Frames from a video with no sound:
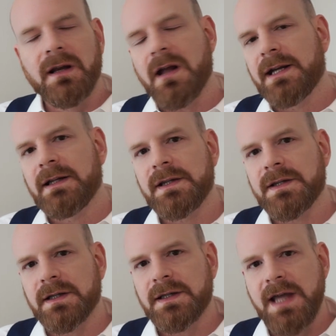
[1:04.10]
likely
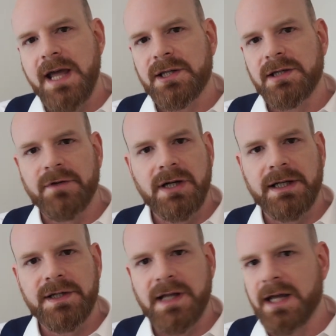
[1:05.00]
success of
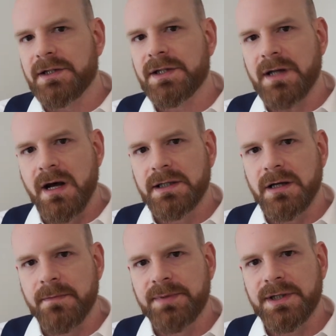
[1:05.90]
early-stage
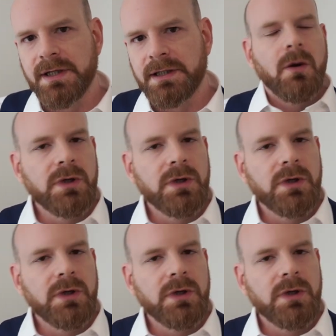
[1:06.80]
startups.